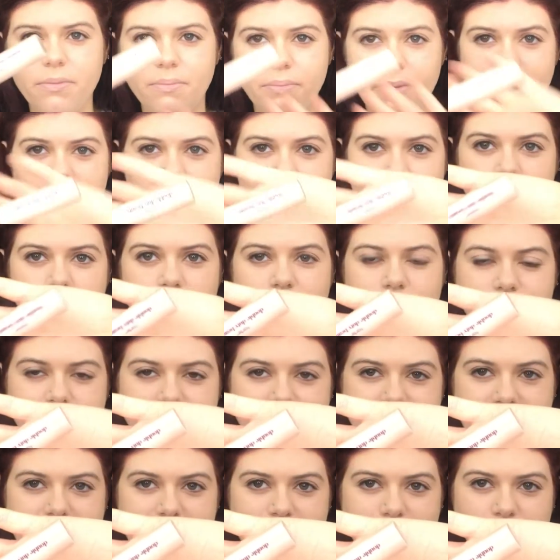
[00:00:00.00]
My Sharp
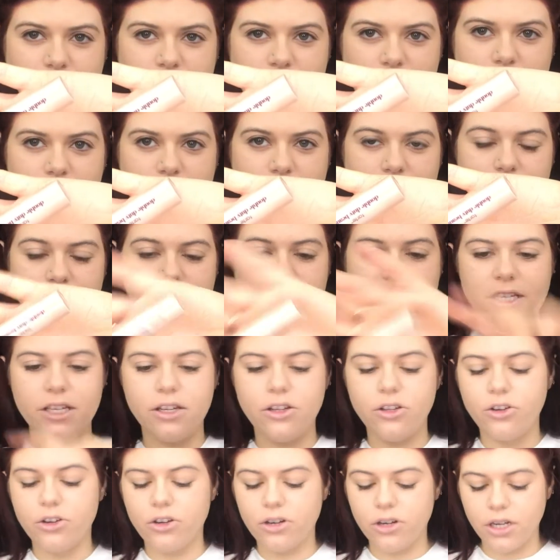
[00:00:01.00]
Tape Shape
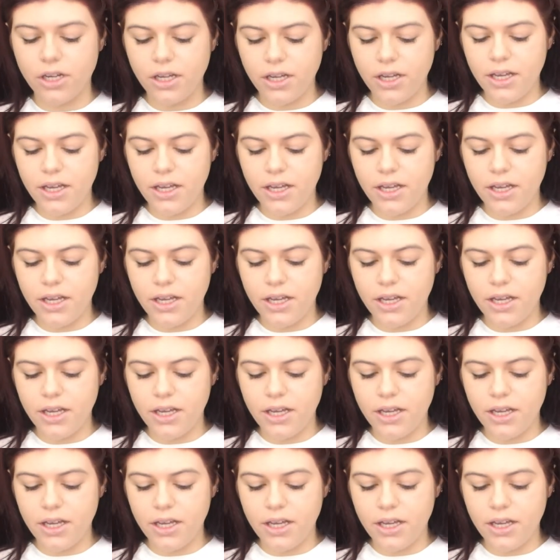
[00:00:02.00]
Concealer.